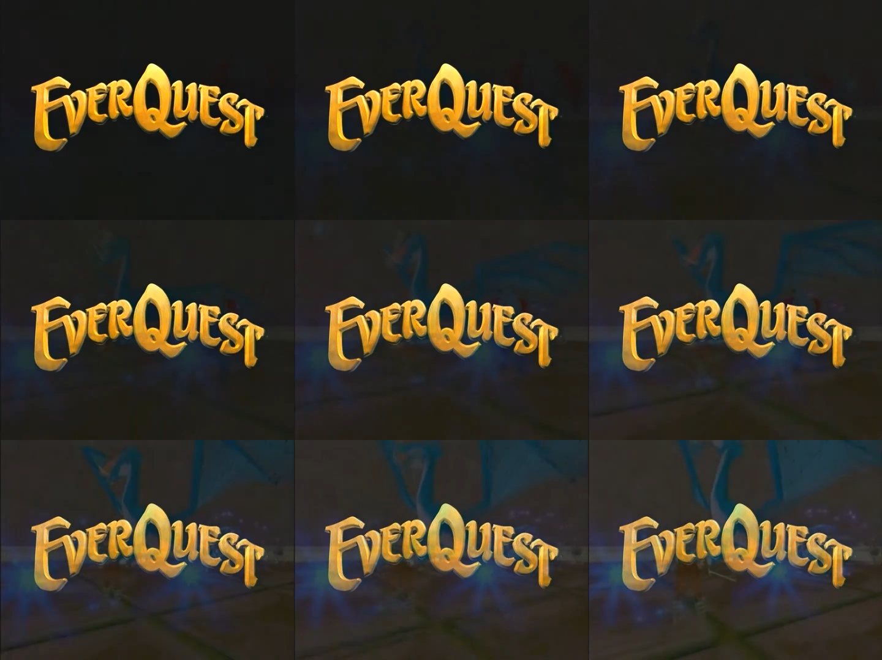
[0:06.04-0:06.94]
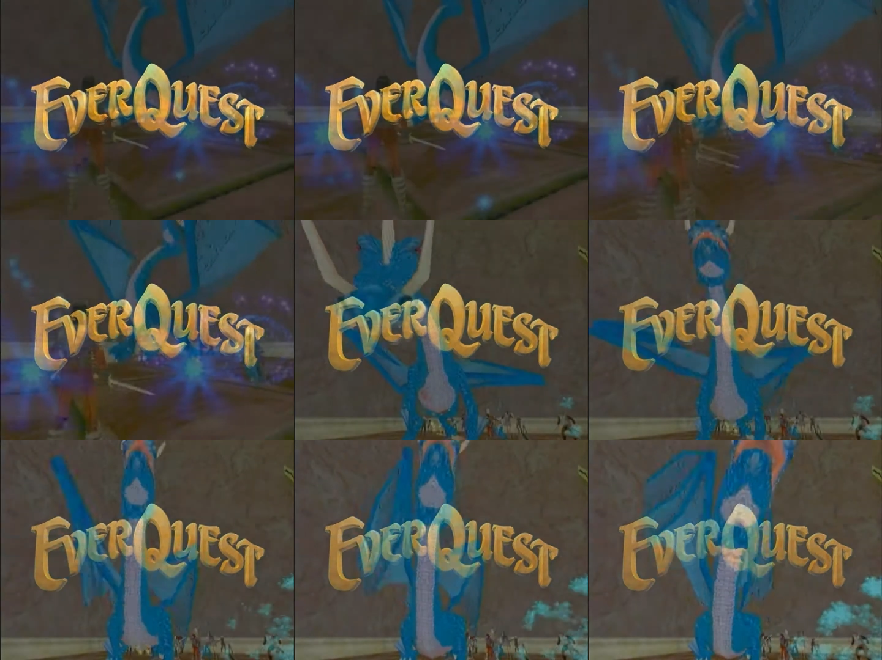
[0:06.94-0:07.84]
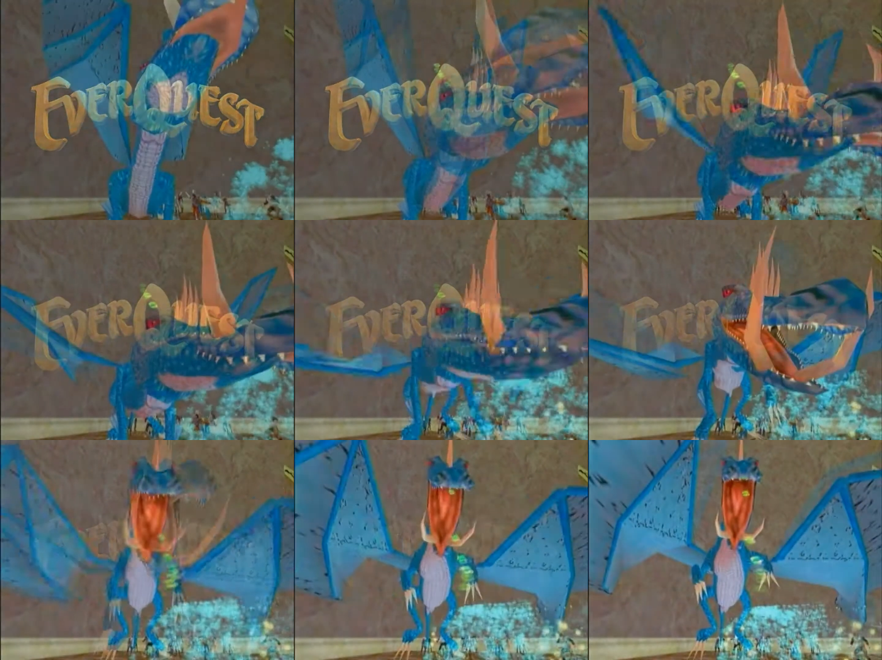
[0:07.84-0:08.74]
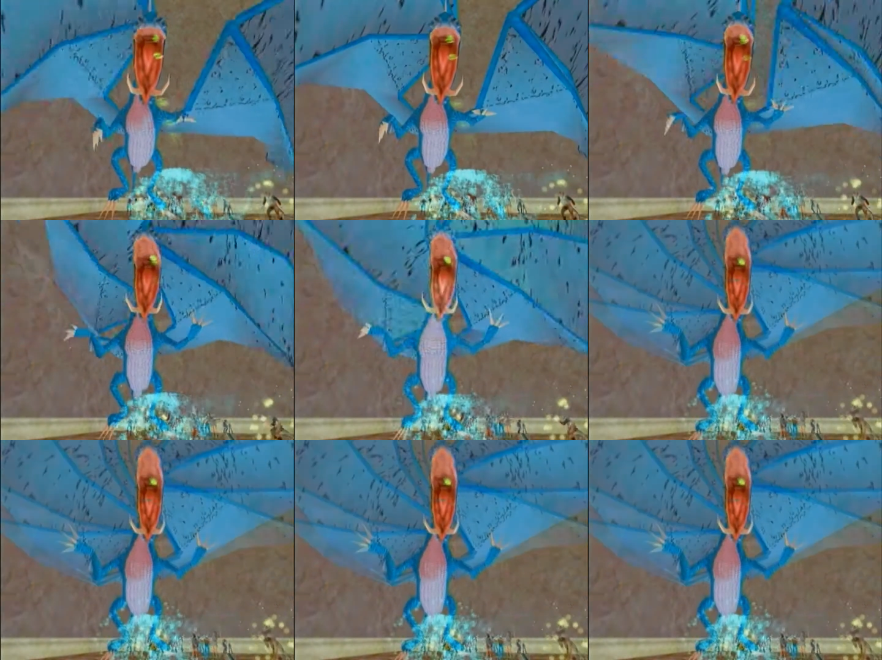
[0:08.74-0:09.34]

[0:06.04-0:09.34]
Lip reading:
(no speaker visible)